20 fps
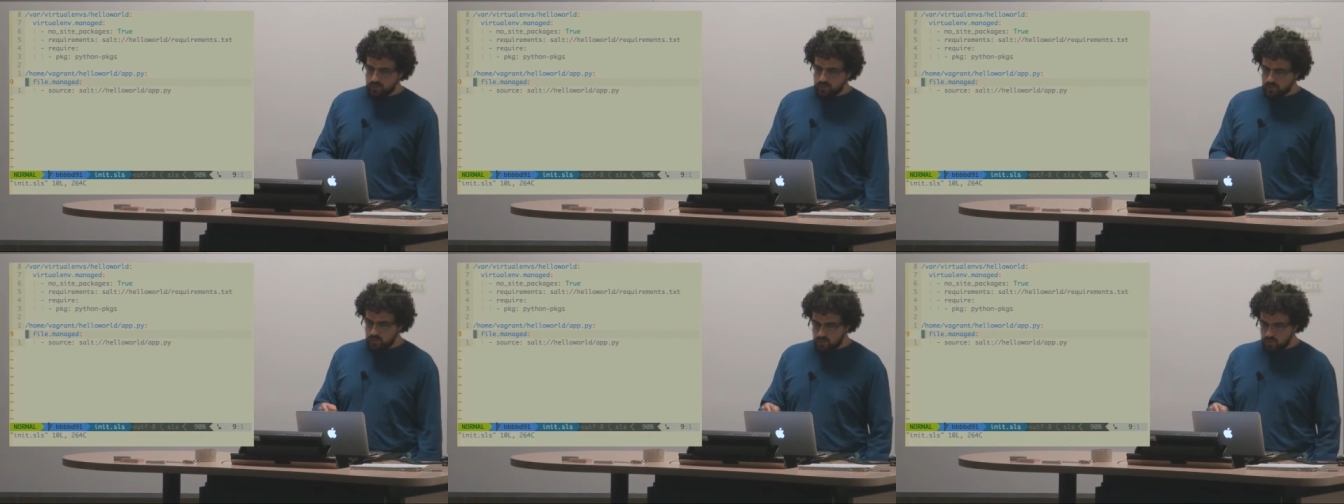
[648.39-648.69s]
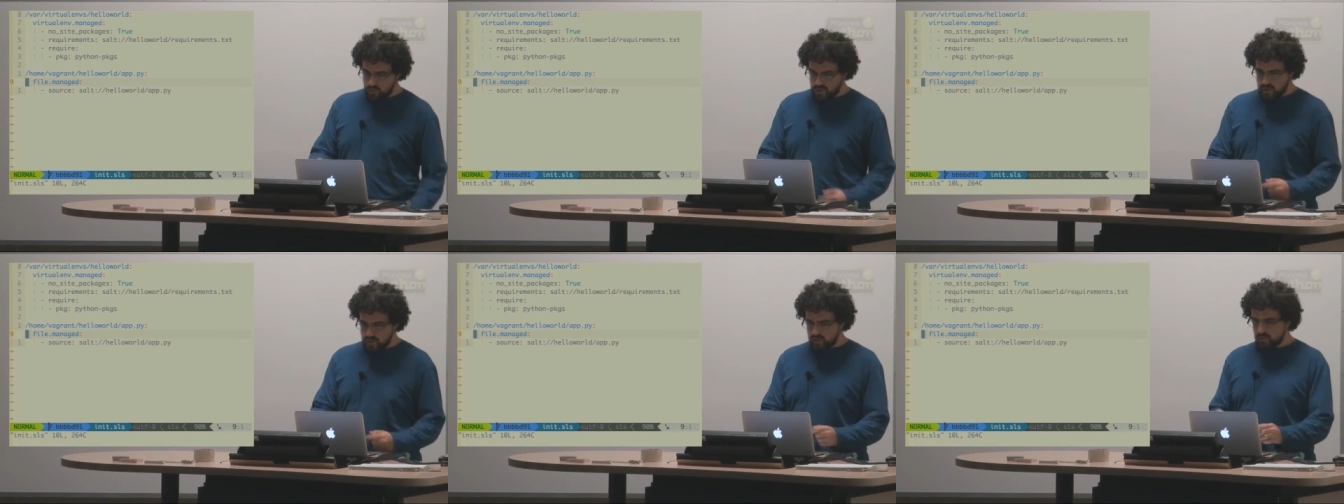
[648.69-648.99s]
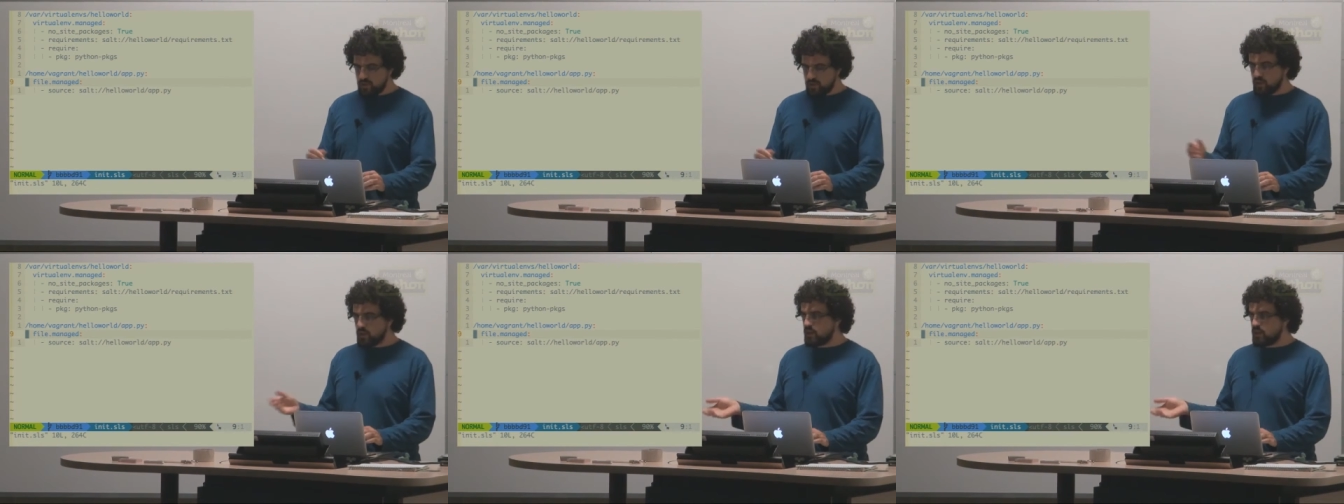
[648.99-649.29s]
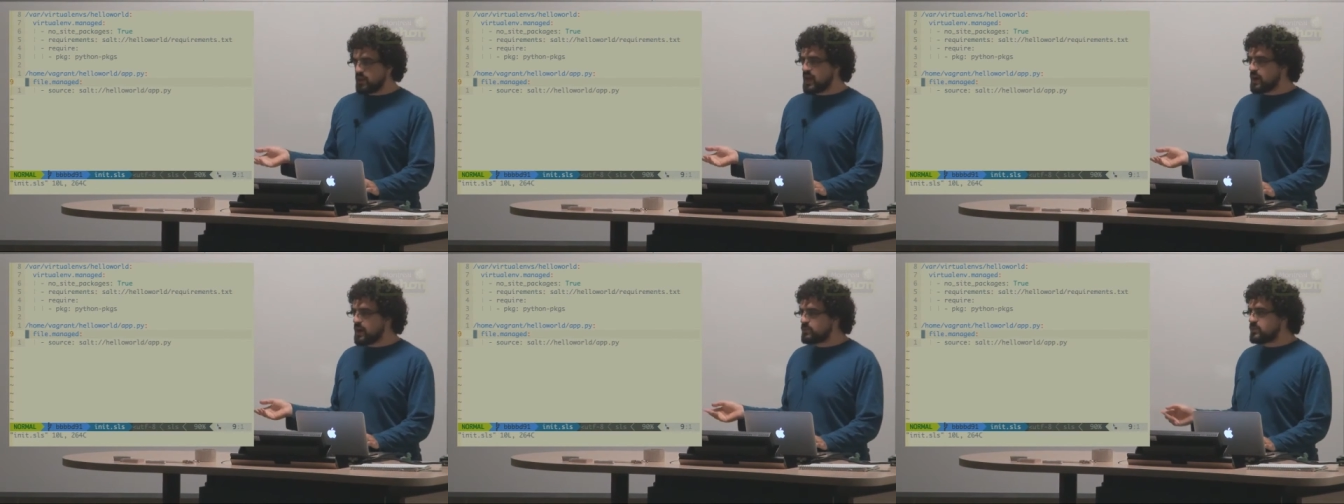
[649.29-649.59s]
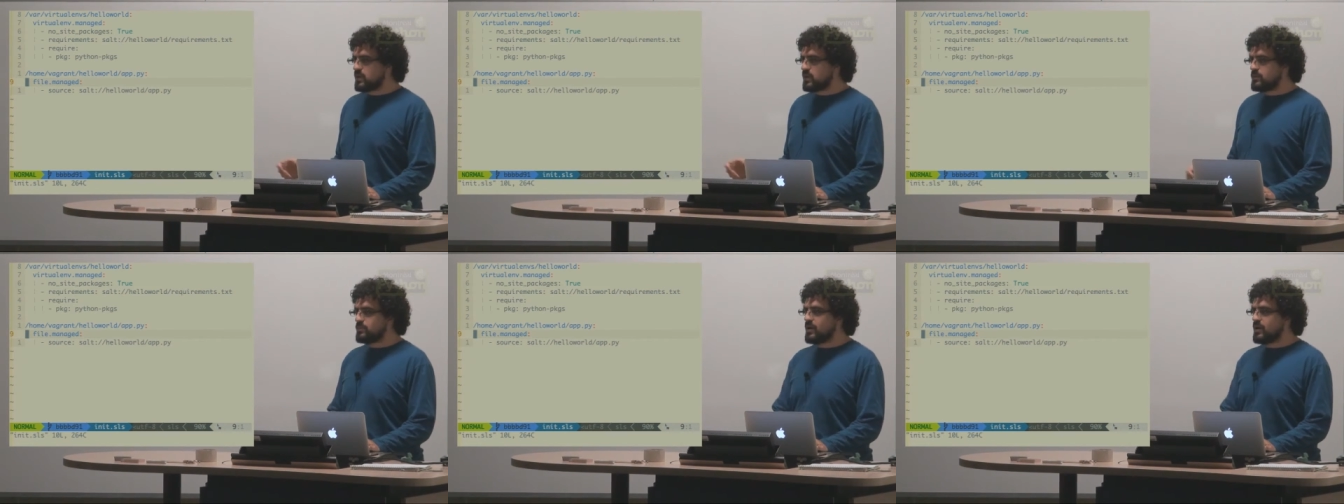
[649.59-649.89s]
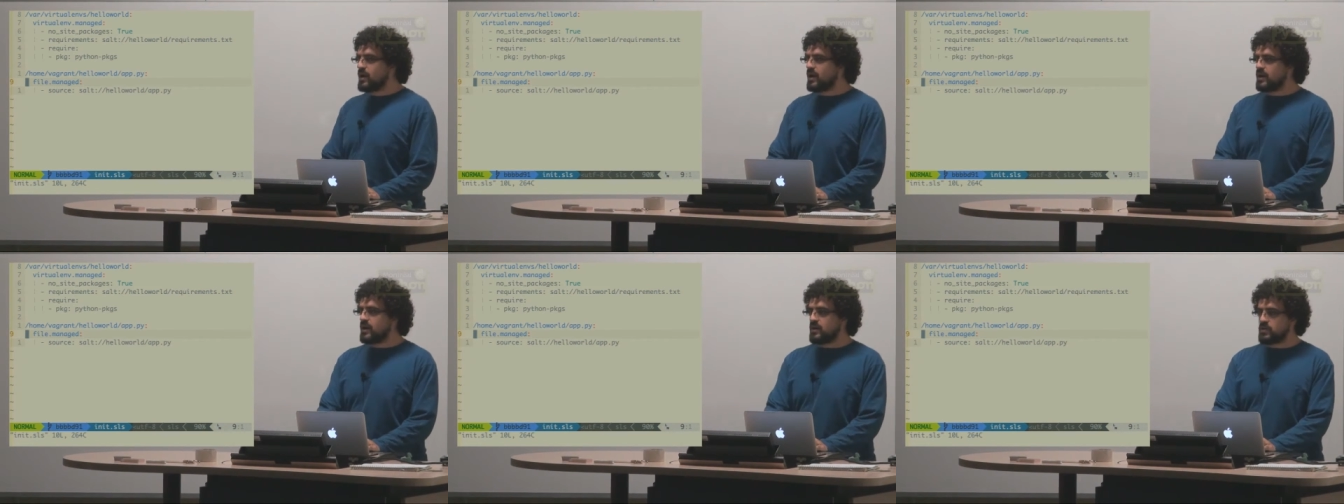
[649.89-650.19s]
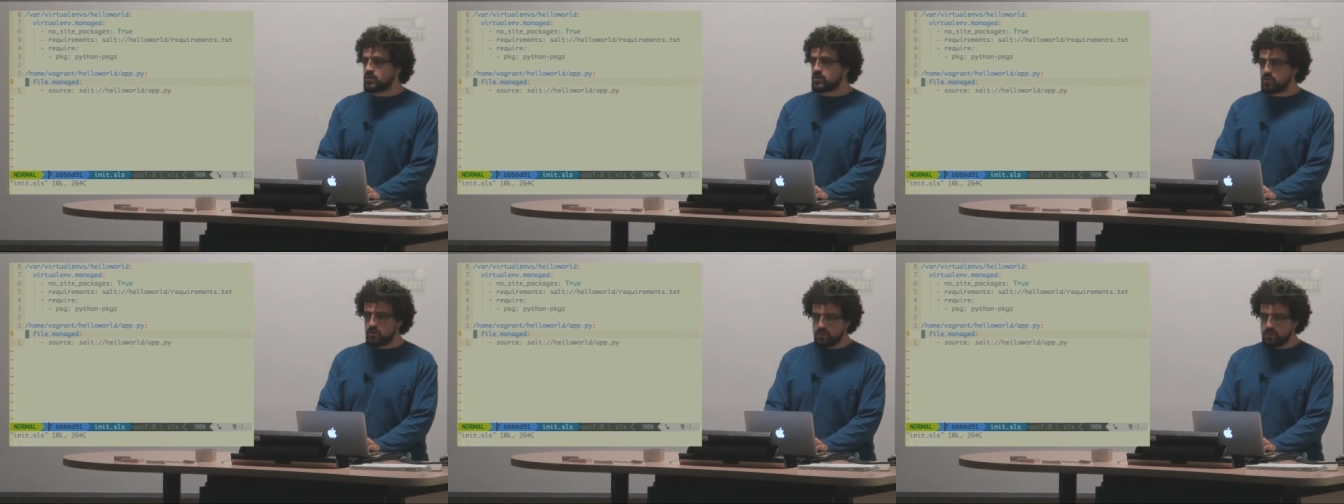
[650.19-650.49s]
So that's the little app.py
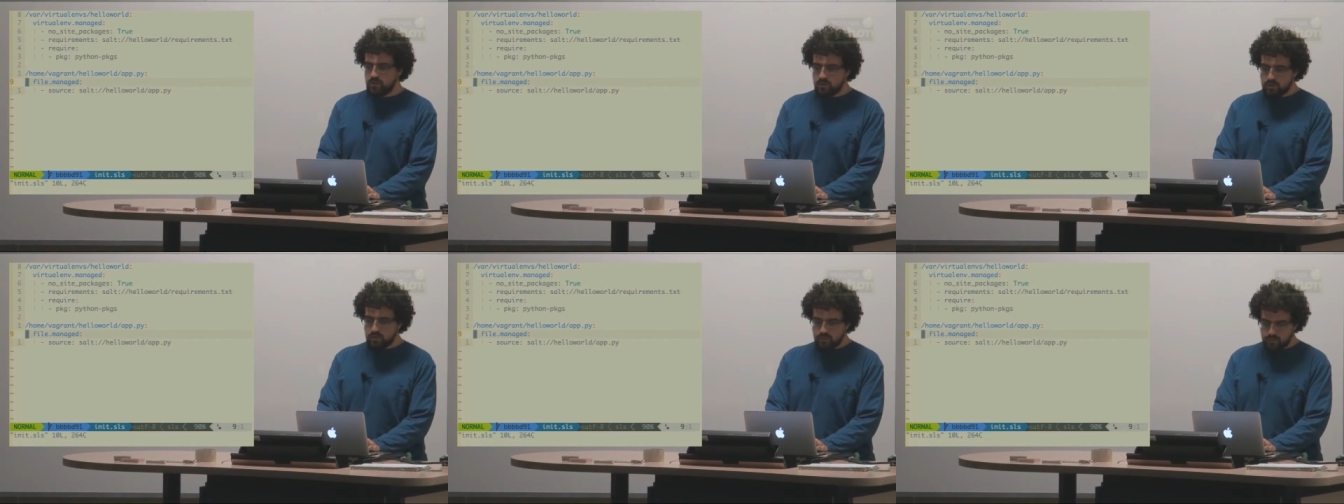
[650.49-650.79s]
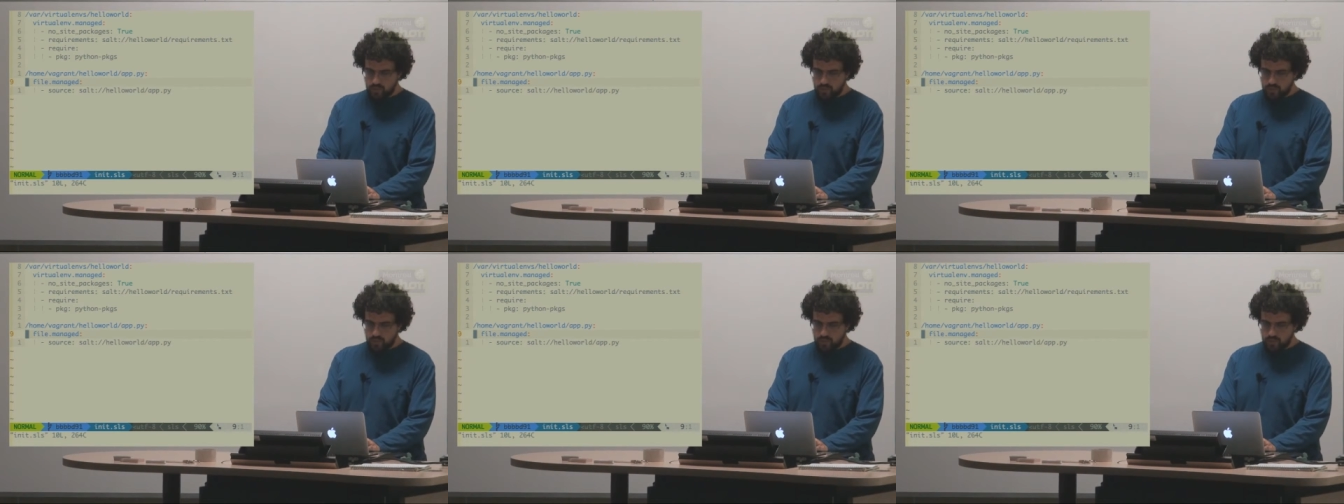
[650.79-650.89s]
I showed you